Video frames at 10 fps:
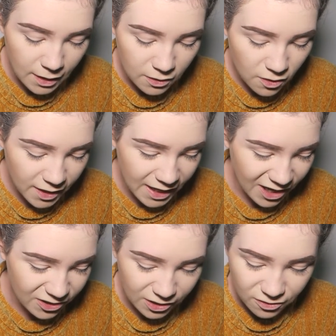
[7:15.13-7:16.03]
I got a
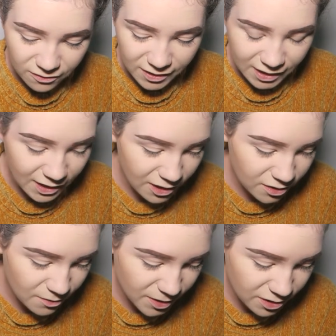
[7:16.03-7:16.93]
hair in it already. How
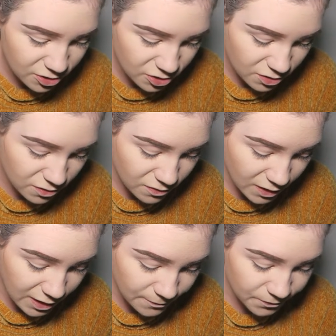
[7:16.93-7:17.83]
did I manage to do
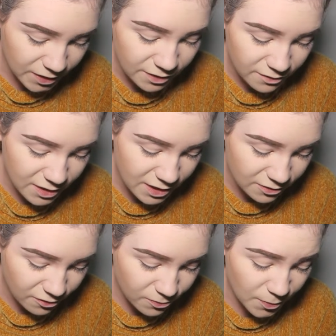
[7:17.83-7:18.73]
that? Yeah, I think
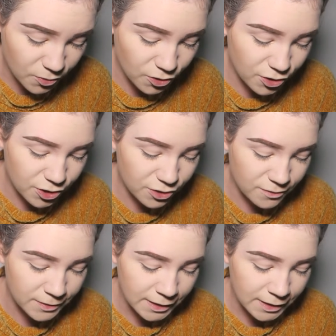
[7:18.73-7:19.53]
it's off my brush.